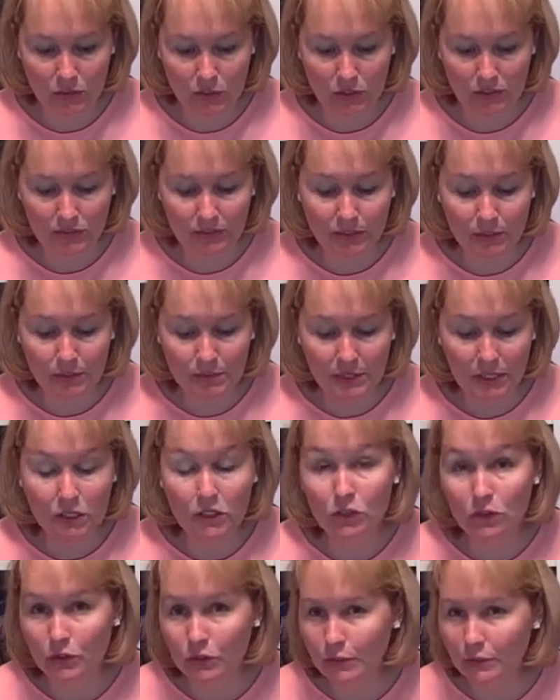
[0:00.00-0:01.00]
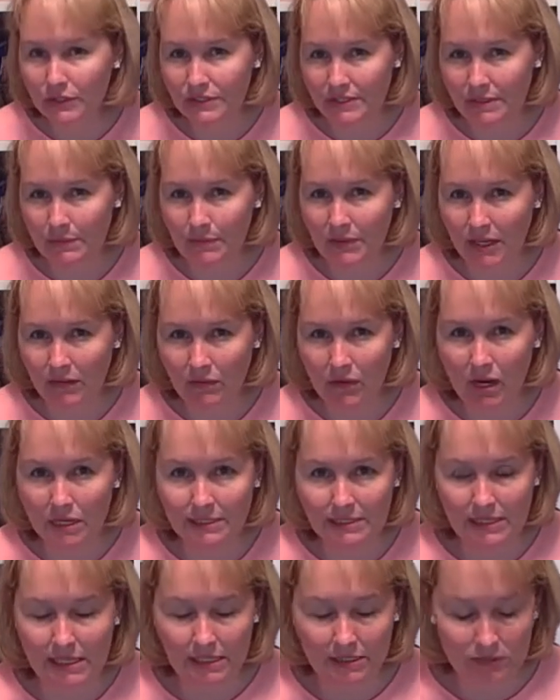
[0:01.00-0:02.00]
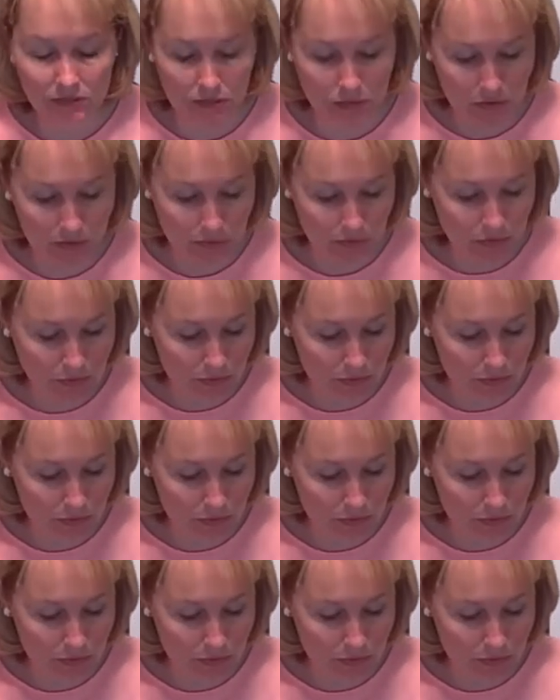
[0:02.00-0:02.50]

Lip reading: or a little bit of glue or something, Roxanne's glue.